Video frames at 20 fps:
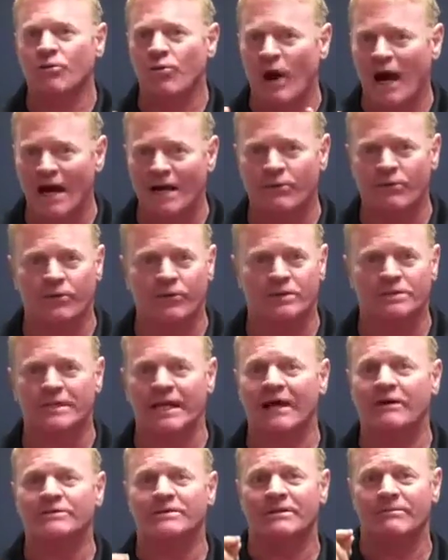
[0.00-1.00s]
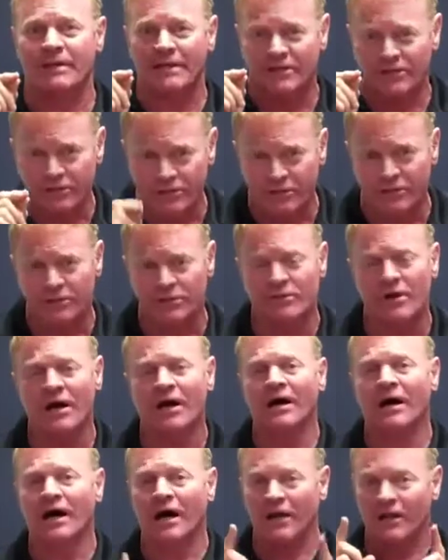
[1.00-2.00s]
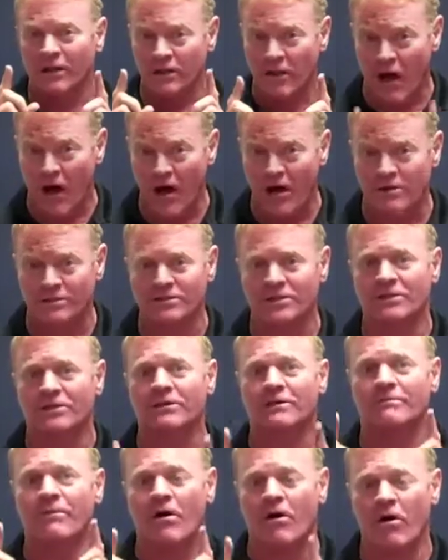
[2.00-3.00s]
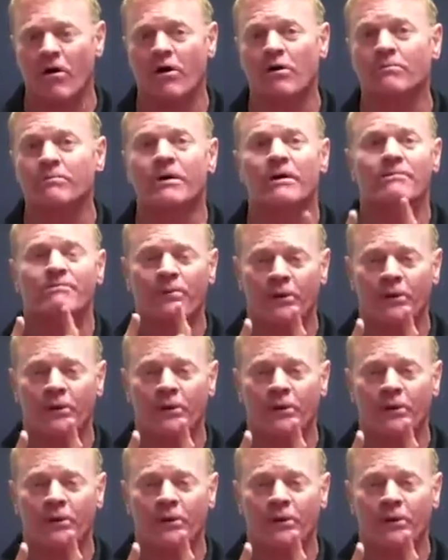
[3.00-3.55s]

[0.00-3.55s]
why it works, and how it's going to make you a long-term home,